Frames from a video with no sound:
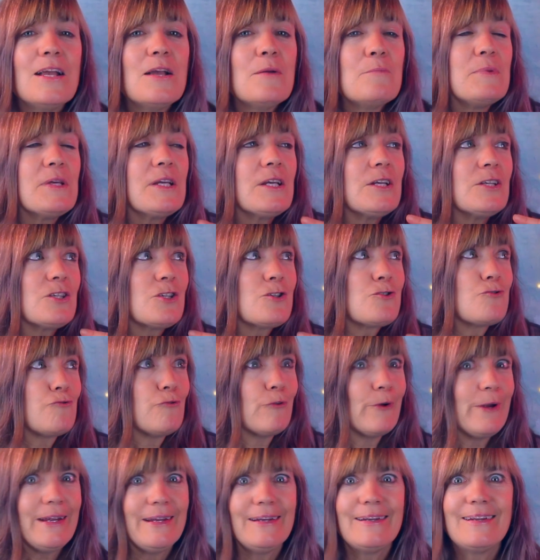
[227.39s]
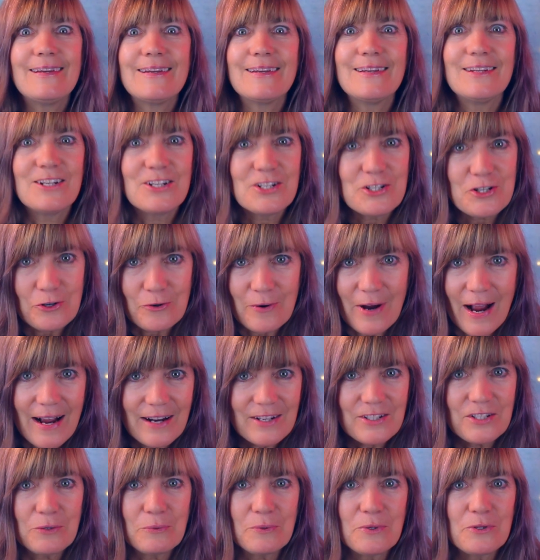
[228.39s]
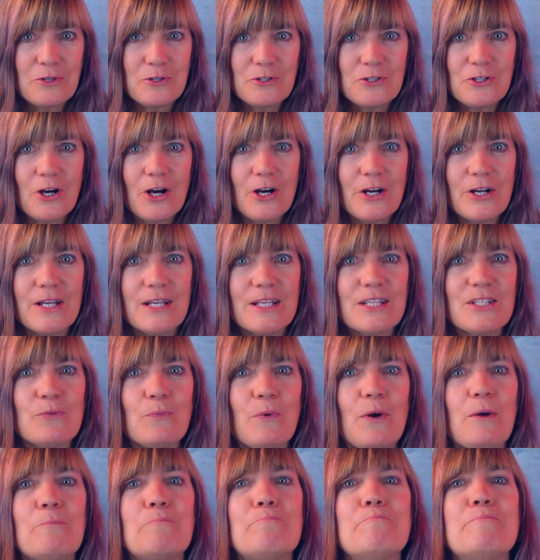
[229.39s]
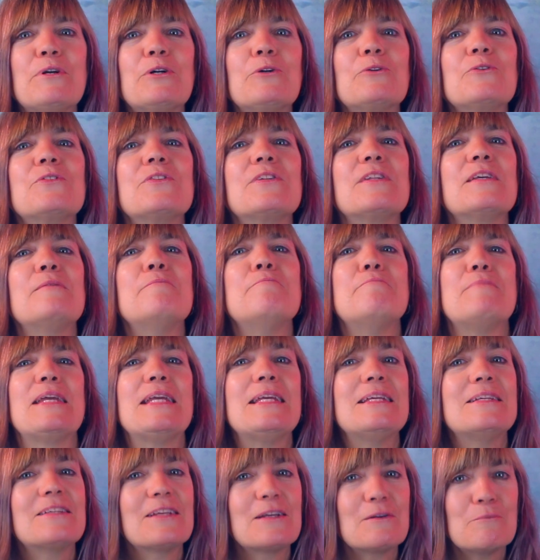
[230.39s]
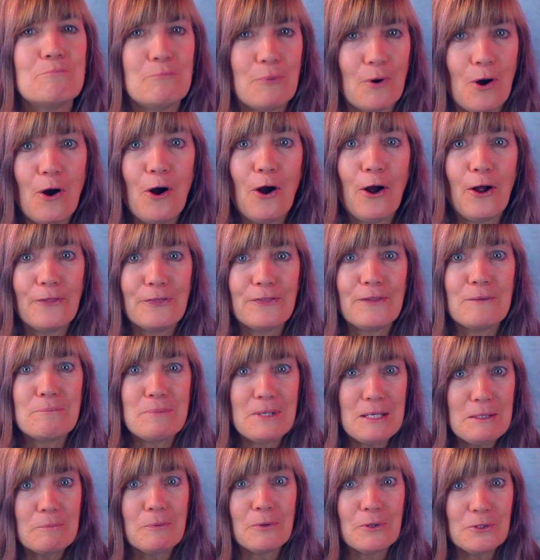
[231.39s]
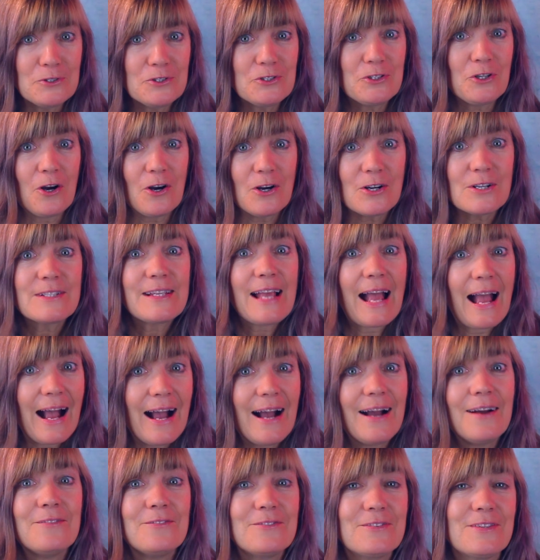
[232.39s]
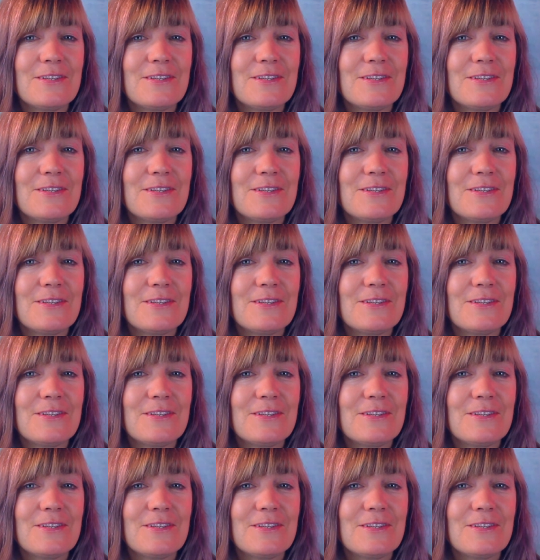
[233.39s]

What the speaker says: because training and interacting with your dog is what builds the amazing bond that people and dogs have